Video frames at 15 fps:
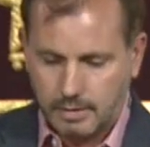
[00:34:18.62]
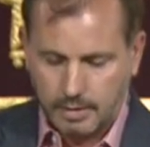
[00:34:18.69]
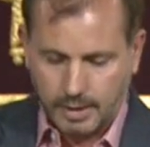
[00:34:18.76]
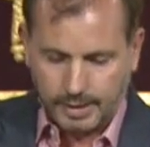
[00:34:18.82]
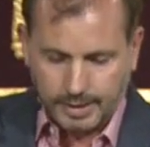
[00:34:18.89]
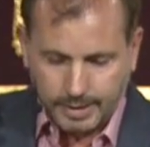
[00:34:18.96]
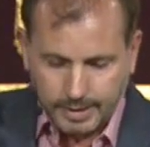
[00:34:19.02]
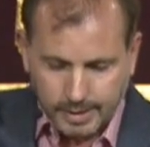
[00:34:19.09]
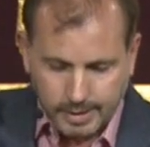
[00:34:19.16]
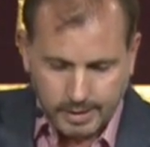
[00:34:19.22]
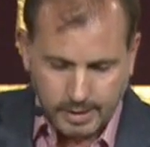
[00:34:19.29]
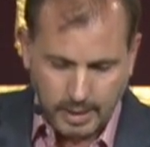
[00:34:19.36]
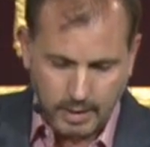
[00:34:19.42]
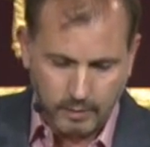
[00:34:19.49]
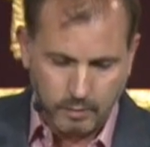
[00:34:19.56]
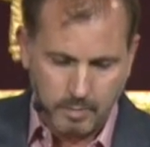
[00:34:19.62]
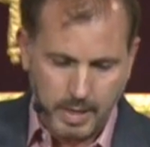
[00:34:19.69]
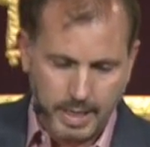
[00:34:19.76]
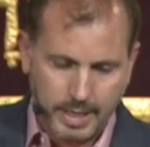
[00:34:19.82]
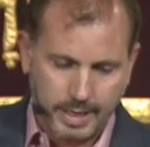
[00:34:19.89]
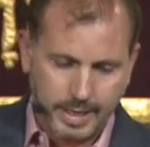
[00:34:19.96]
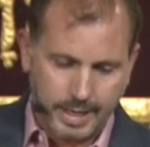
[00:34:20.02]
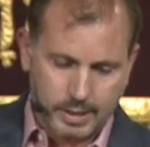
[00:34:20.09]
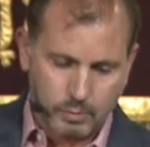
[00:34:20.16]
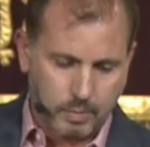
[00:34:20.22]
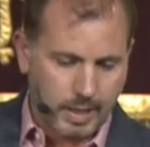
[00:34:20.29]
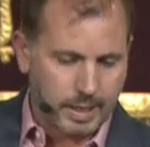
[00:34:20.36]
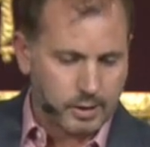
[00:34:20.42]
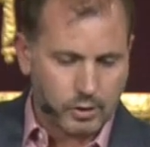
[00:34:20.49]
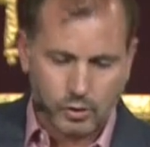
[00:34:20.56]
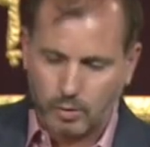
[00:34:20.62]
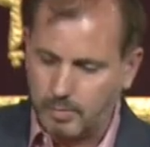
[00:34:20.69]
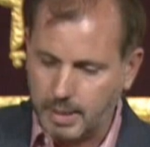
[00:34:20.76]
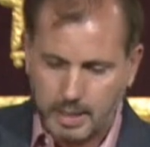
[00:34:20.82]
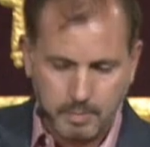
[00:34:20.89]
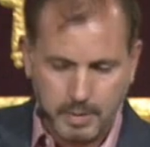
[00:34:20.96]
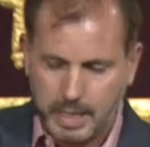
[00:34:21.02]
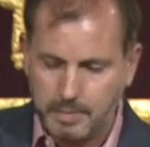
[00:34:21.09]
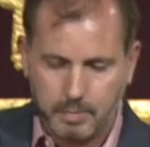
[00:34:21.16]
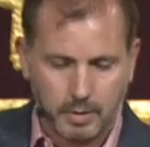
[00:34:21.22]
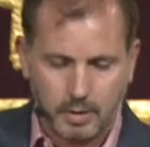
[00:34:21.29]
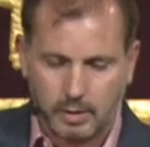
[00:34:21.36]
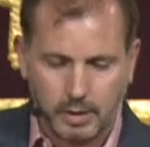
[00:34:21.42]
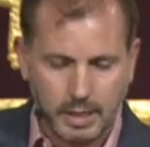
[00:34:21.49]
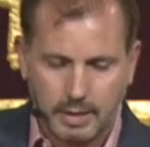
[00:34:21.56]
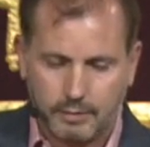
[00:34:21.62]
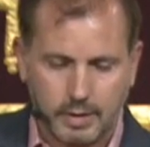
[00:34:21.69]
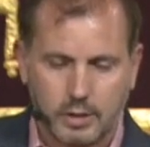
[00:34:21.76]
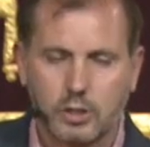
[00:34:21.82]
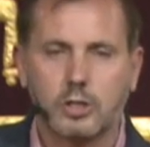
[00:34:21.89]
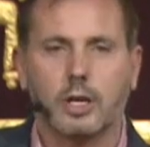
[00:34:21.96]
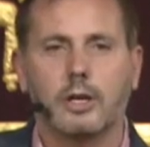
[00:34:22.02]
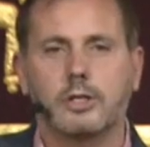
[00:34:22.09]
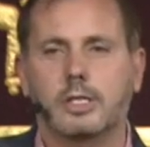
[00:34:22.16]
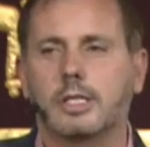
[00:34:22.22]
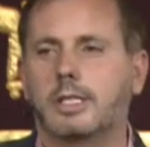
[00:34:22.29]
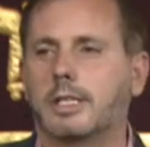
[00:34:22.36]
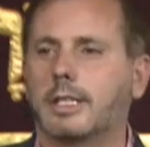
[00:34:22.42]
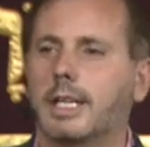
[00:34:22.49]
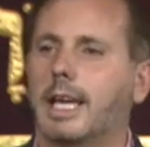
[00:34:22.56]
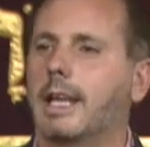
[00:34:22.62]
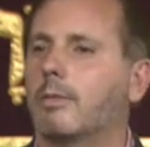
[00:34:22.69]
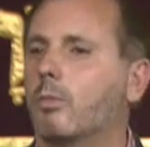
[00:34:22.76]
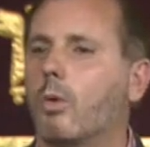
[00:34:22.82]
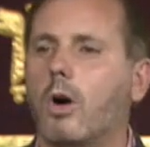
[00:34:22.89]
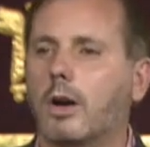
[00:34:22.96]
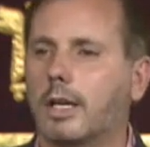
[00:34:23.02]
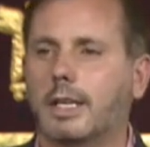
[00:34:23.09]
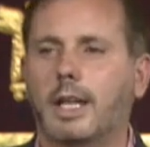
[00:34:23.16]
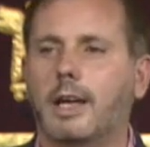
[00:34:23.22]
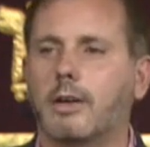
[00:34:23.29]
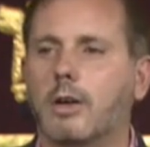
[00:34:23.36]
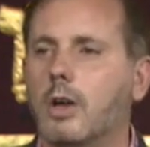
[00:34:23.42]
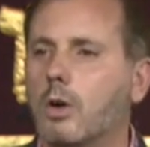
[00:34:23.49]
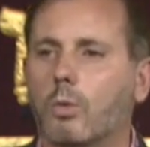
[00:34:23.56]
And they deceive many. That's why so many people are leaving churches today and walking out.